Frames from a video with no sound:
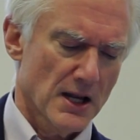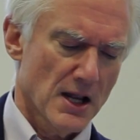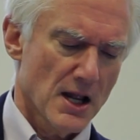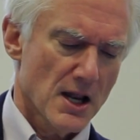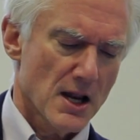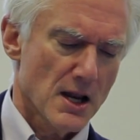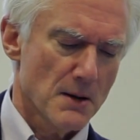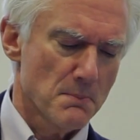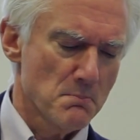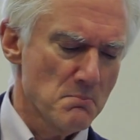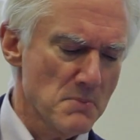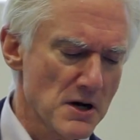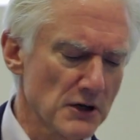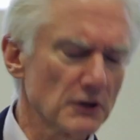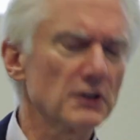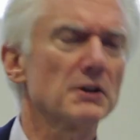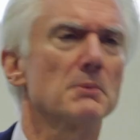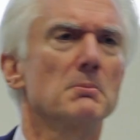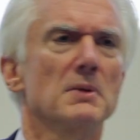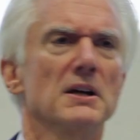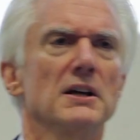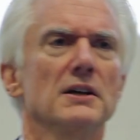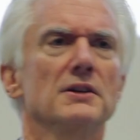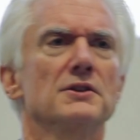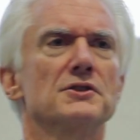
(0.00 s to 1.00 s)
It merely
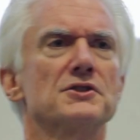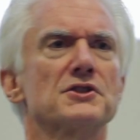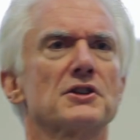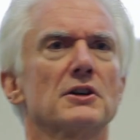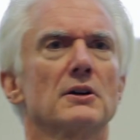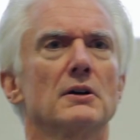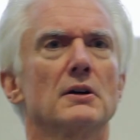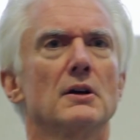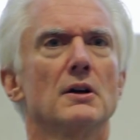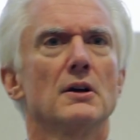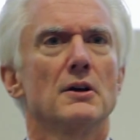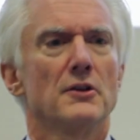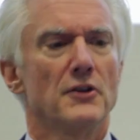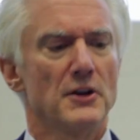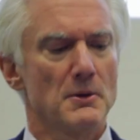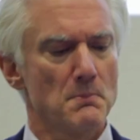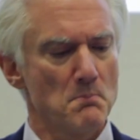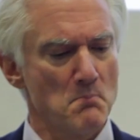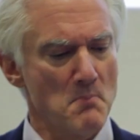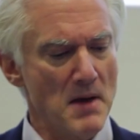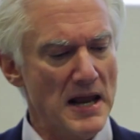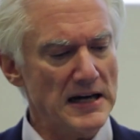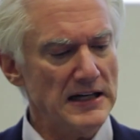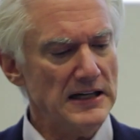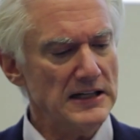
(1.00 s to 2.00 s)
means that
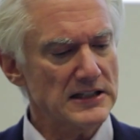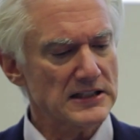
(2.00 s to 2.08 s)
many